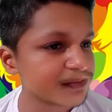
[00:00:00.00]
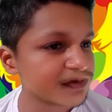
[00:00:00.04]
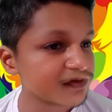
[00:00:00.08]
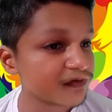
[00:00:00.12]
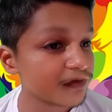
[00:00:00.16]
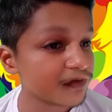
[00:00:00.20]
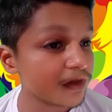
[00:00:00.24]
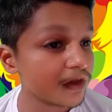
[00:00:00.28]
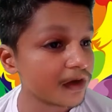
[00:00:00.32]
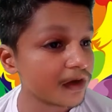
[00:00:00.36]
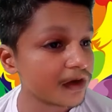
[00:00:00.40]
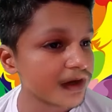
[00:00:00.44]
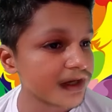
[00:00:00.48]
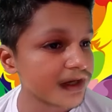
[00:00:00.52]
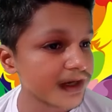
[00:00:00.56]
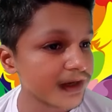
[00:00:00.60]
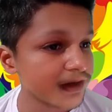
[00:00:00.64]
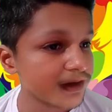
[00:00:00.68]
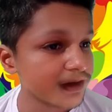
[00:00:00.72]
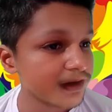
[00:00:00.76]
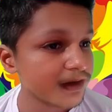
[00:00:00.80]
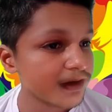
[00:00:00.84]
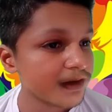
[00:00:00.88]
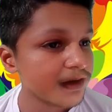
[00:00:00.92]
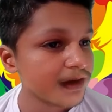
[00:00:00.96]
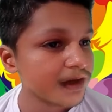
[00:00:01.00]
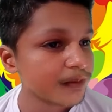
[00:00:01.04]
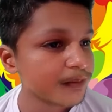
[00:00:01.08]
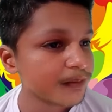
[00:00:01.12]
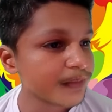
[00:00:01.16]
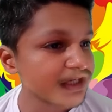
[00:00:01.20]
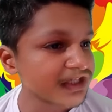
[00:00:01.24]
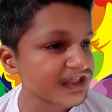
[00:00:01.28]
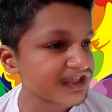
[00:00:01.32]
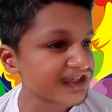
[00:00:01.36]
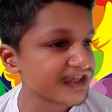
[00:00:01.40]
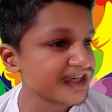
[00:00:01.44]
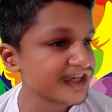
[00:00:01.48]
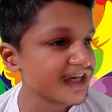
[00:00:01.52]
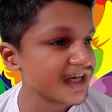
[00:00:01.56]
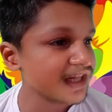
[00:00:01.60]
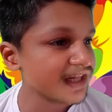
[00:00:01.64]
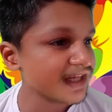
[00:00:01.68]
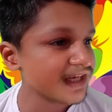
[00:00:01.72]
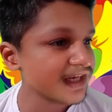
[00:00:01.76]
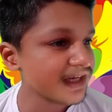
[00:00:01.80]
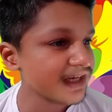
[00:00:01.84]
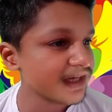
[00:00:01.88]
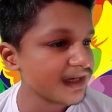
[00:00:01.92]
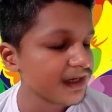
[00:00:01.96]
But really,
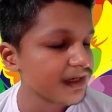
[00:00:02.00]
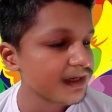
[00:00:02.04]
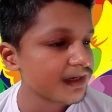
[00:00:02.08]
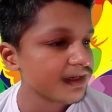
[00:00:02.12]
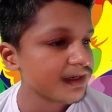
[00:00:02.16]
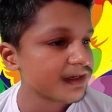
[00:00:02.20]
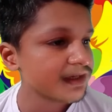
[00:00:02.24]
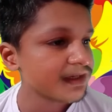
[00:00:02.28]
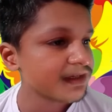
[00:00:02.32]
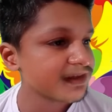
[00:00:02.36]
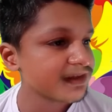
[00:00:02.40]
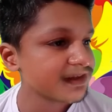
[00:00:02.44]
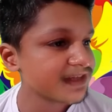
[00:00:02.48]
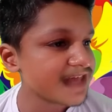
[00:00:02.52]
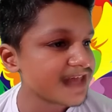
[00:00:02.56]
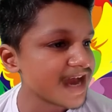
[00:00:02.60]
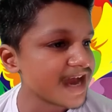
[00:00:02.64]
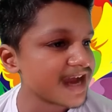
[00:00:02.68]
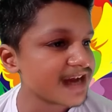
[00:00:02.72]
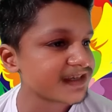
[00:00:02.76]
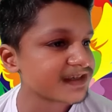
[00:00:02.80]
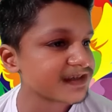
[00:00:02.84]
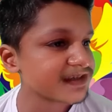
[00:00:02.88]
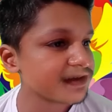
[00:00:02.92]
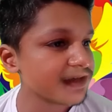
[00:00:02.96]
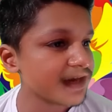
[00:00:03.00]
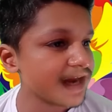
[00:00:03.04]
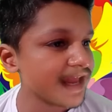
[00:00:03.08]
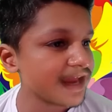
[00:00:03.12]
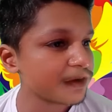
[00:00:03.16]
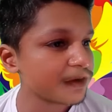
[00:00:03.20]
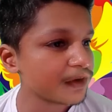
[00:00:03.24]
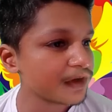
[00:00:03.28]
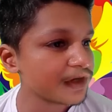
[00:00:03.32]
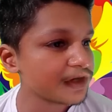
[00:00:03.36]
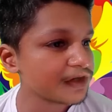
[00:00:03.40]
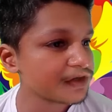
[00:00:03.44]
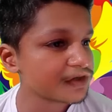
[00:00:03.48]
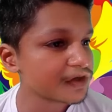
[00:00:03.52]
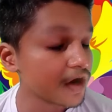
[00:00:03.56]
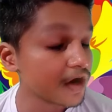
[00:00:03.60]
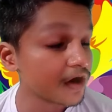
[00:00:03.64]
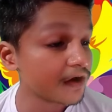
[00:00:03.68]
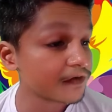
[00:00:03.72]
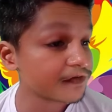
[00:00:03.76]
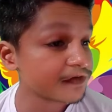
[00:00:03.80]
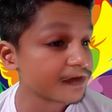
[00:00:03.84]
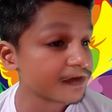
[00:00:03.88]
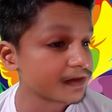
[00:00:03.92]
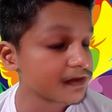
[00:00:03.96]
that's the language of this
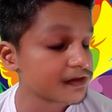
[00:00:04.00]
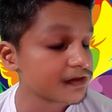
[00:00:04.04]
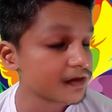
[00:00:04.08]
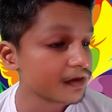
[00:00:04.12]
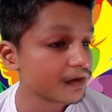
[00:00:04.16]
whole crew.